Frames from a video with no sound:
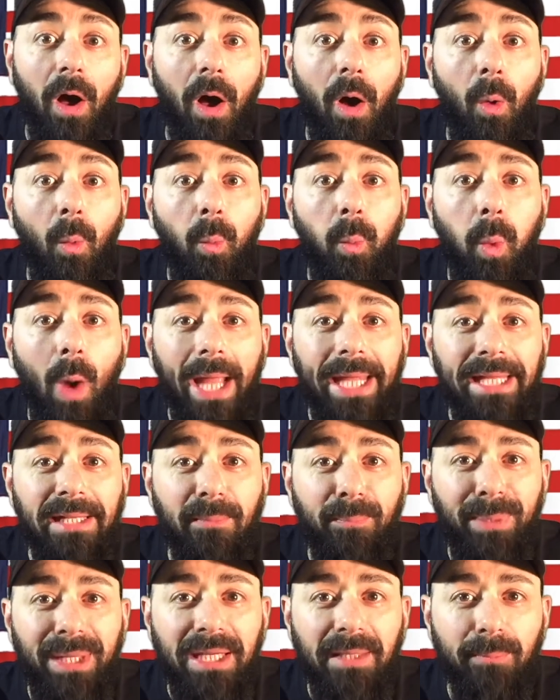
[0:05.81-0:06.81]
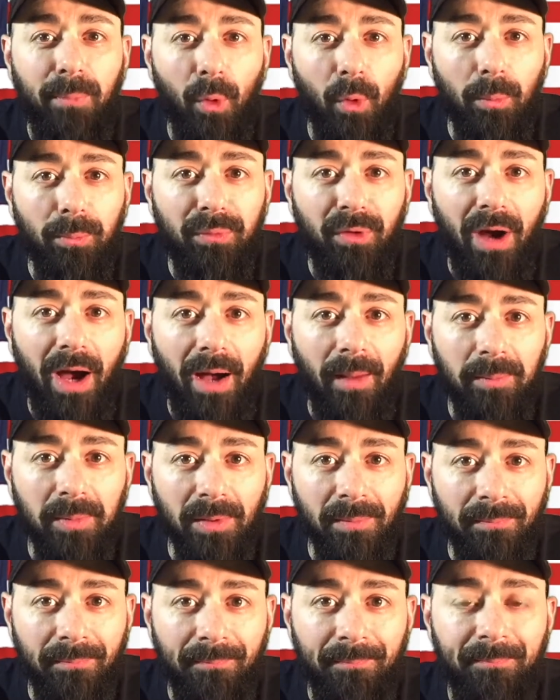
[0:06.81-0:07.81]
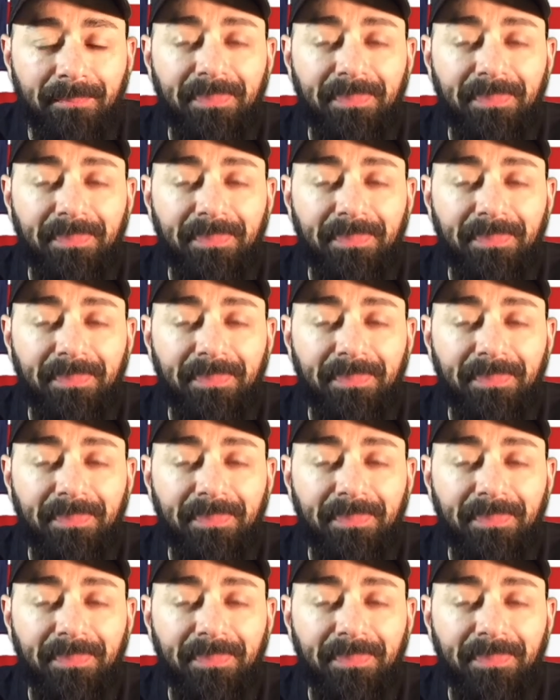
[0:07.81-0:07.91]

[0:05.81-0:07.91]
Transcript: a white people problem.